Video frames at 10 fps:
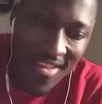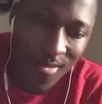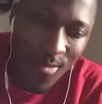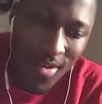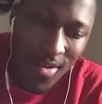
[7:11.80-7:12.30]

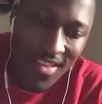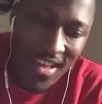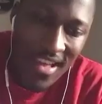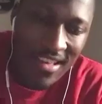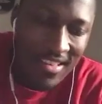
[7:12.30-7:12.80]
works
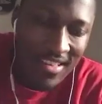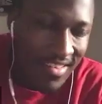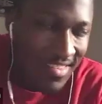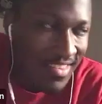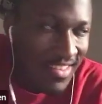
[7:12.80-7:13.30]
out
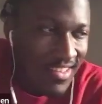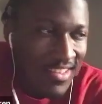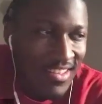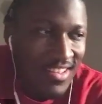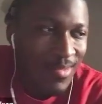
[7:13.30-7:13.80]
because
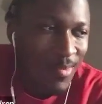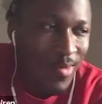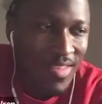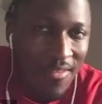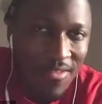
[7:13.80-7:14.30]

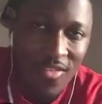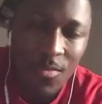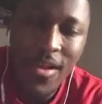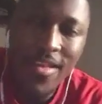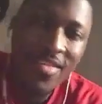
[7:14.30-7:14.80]
most I ever
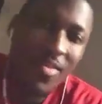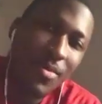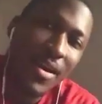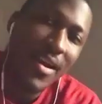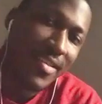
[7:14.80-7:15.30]
spent,
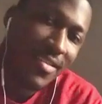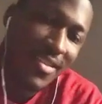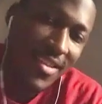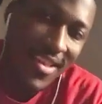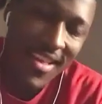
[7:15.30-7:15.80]

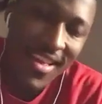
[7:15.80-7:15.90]
surprisingly,